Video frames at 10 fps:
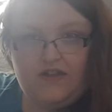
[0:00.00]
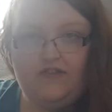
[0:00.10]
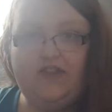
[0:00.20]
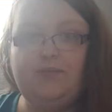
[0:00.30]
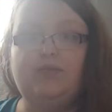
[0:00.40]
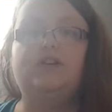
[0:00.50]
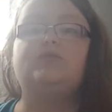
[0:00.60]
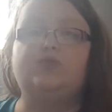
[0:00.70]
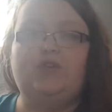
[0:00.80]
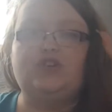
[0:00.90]
the blood
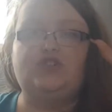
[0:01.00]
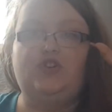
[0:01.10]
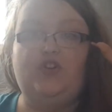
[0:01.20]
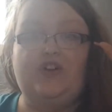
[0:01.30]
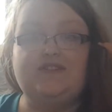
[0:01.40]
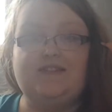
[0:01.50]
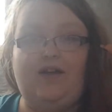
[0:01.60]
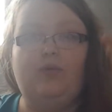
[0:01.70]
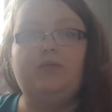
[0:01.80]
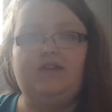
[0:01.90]
will rush to your
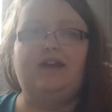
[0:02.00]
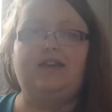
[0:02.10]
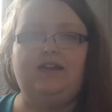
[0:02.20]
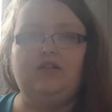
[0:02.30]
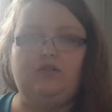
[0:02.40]
scalp and that can